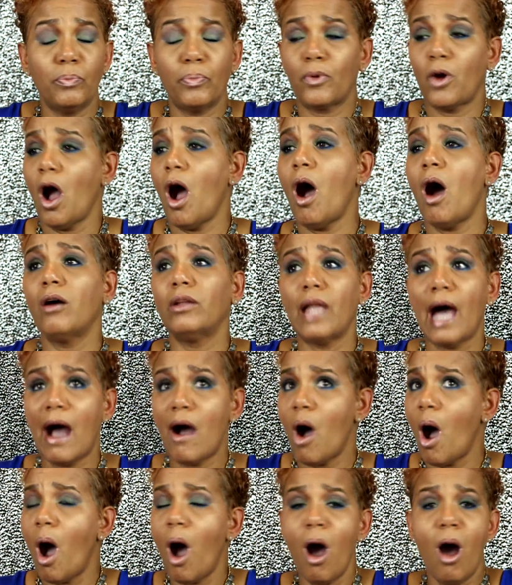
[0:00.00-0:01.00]
call
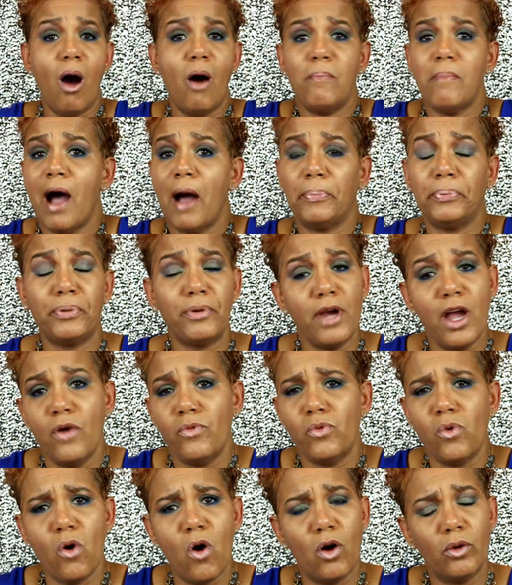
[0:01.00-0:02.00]
out all my
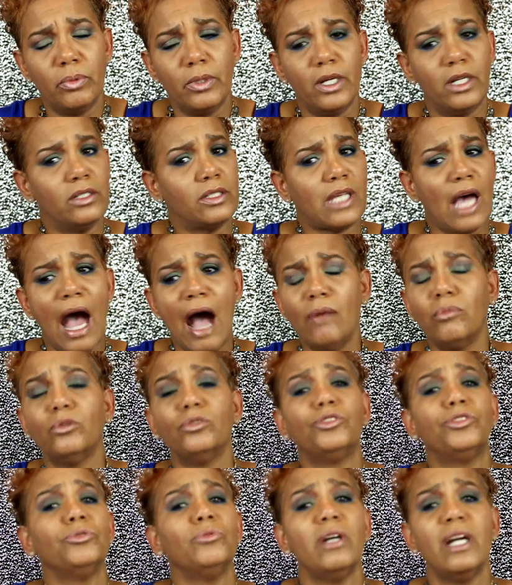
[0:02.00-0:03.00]
prayer warriors. I
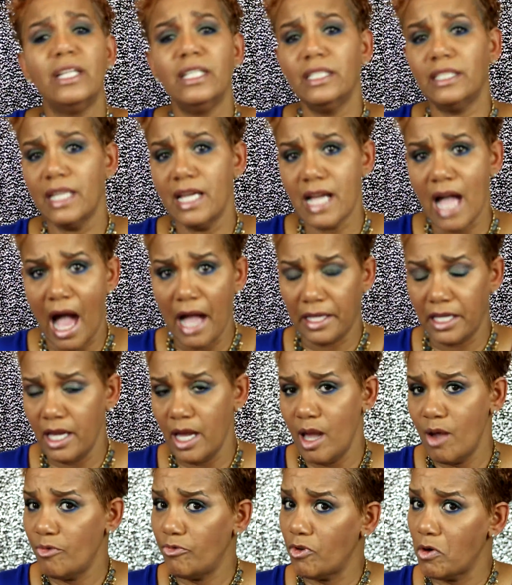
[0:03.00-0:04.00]
will do anything I
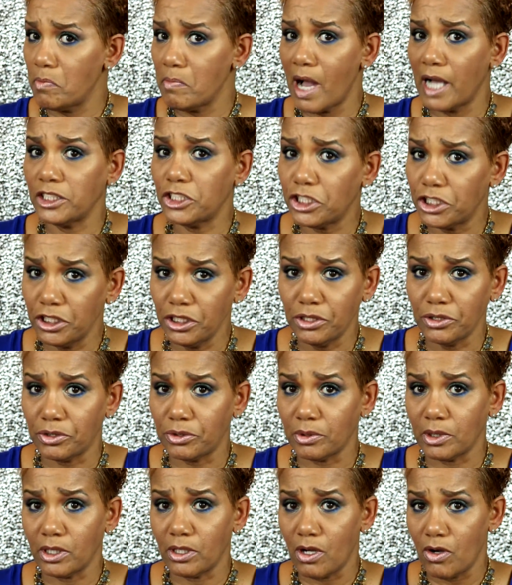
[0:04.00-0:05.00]
can for my
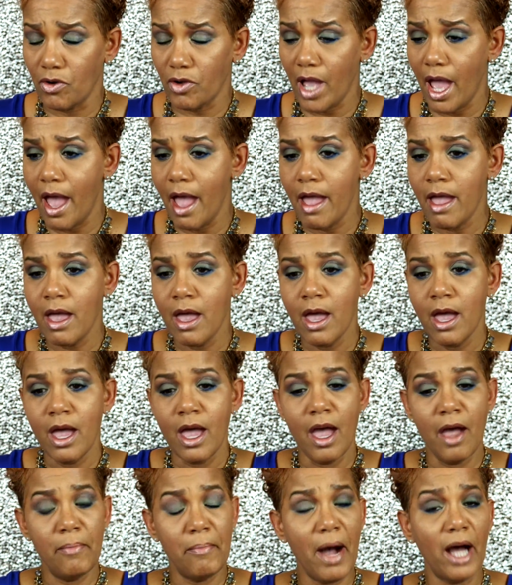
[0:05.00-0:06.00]
children, okay?
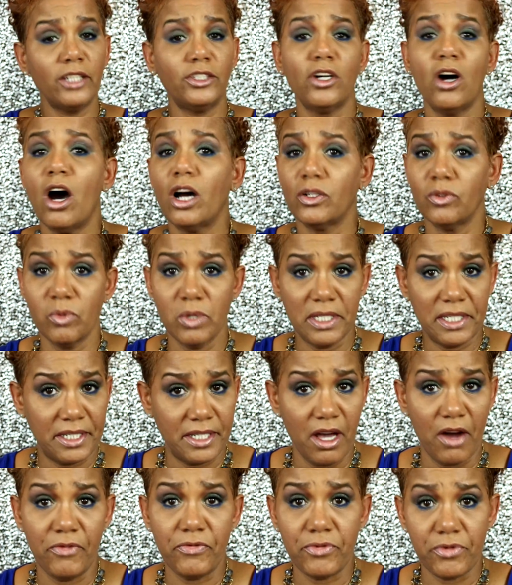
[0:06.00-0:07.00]
And my daughter was
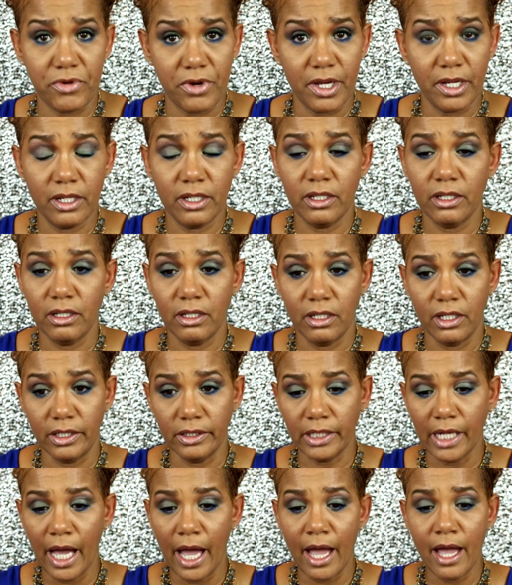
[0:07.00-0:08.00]
suffering,
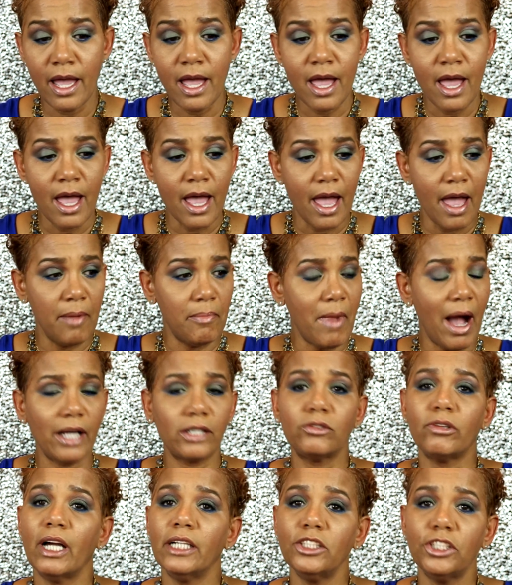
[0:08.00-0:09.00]
okay? And
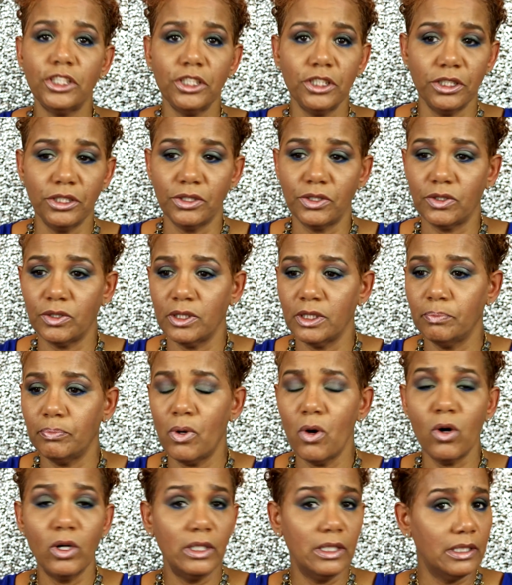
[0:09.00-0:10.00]
my grandchildren,
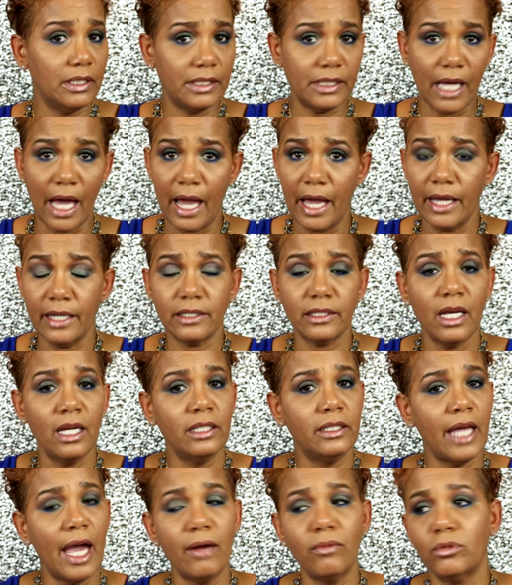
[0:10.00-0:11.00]
poor little things,
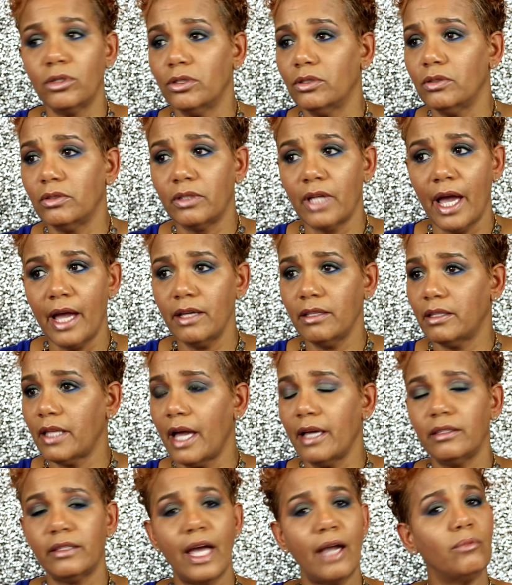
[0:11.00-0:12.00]
they were
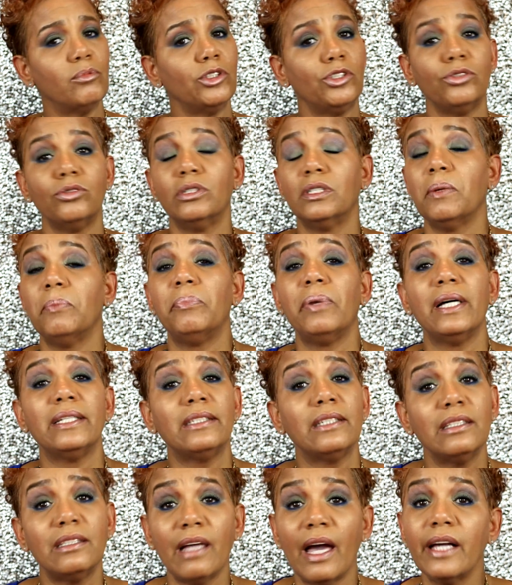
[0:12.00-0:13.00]
doing the
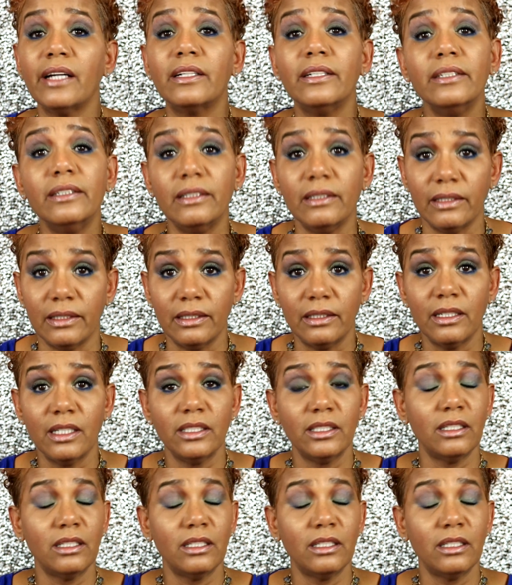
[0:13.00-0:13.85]
best that they could,